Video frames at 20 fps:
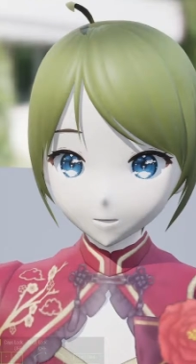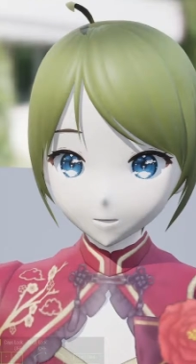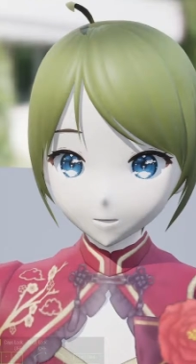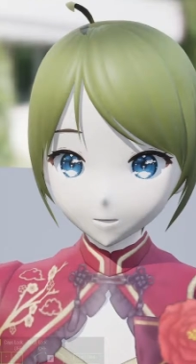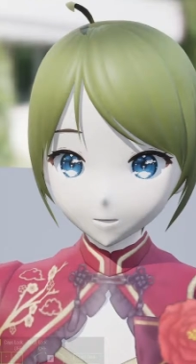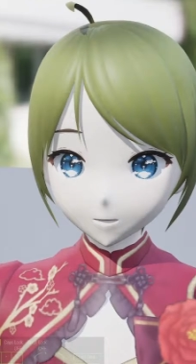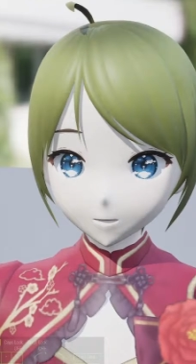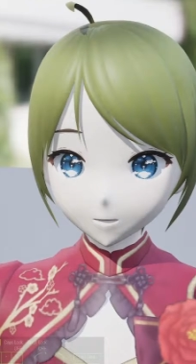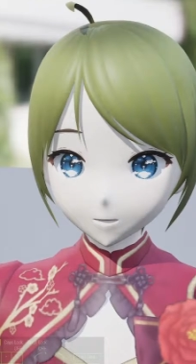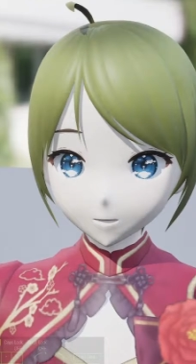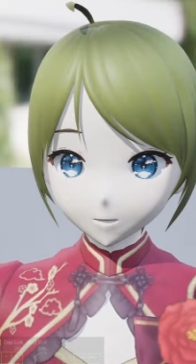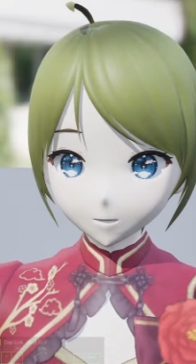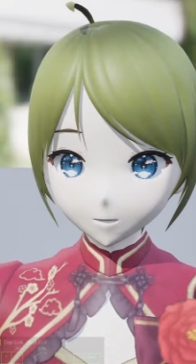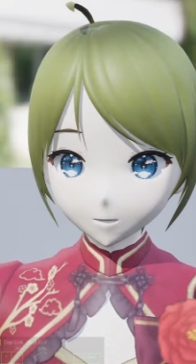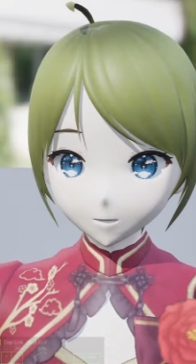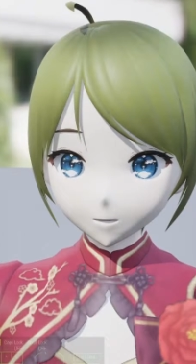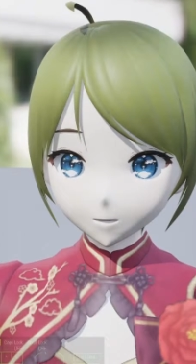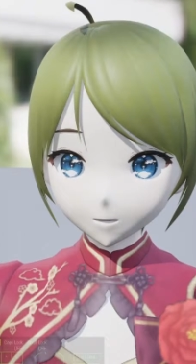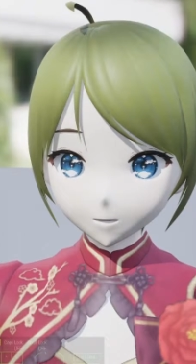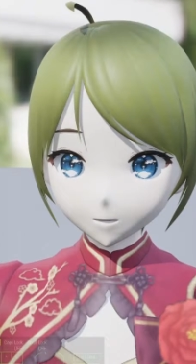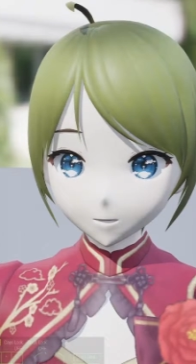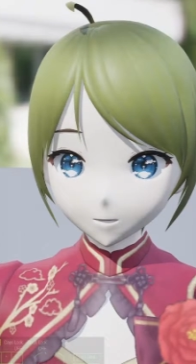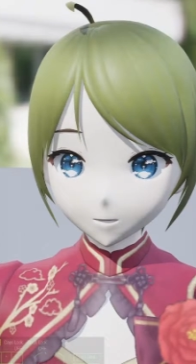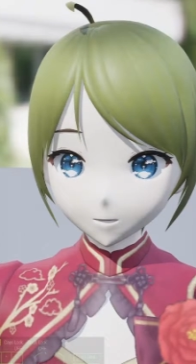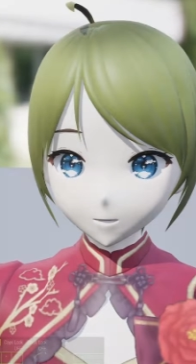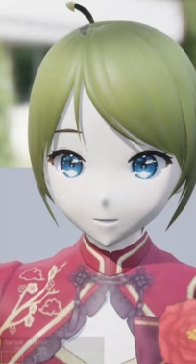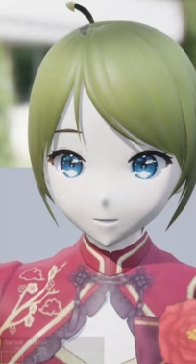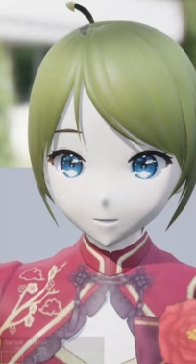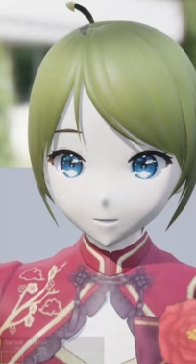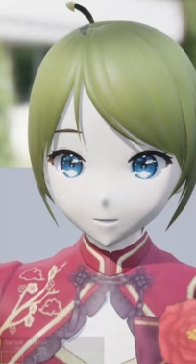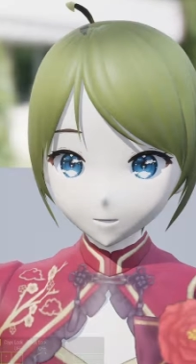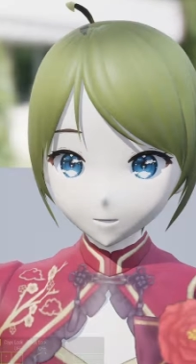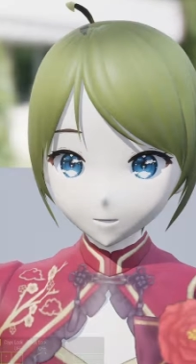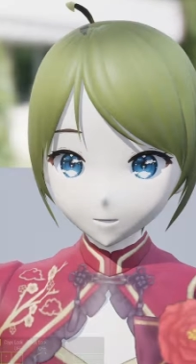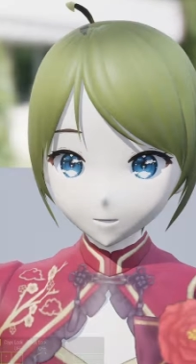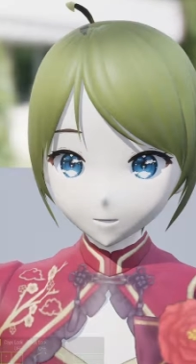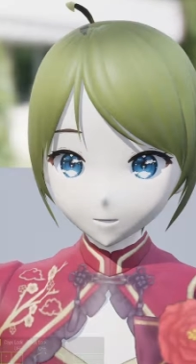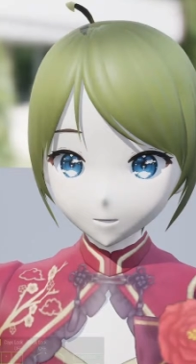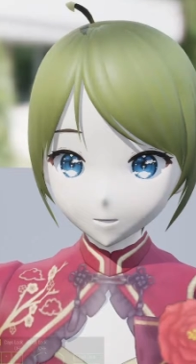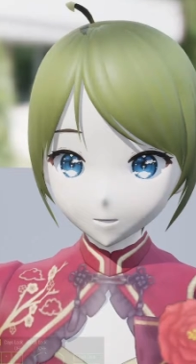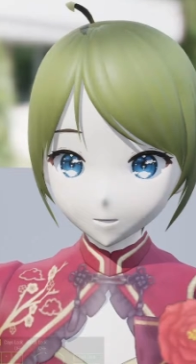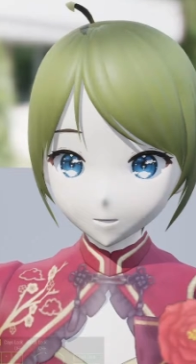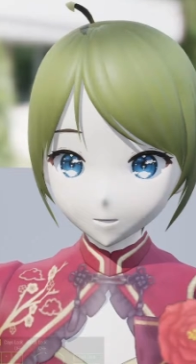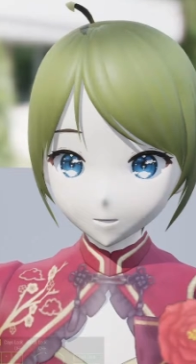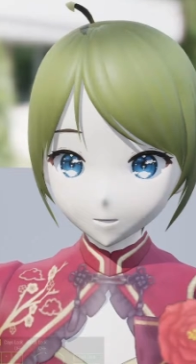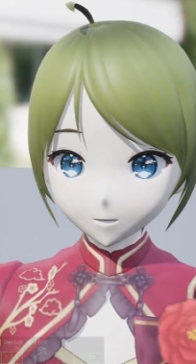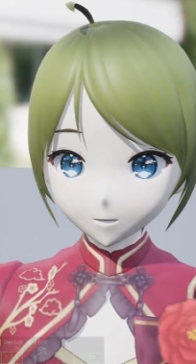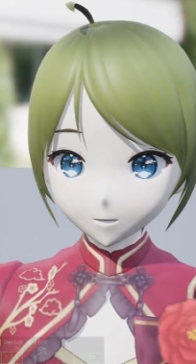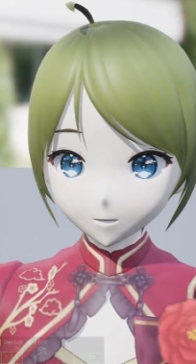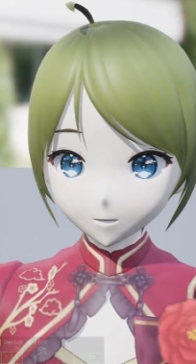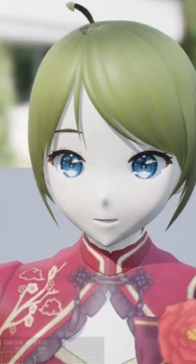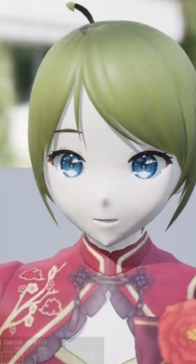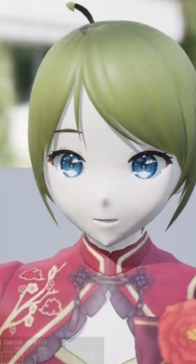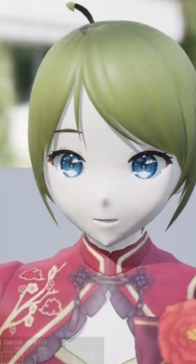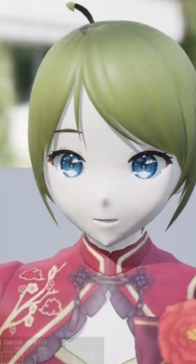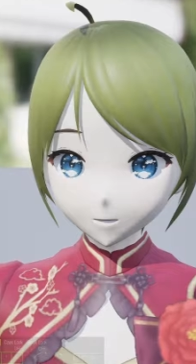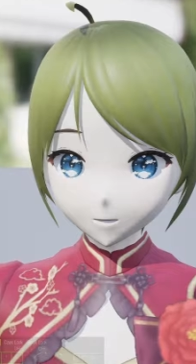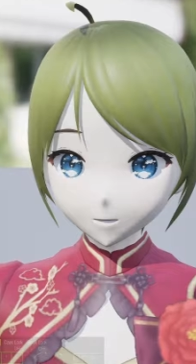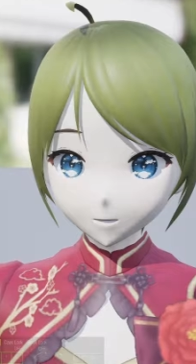I imported from the FBX file.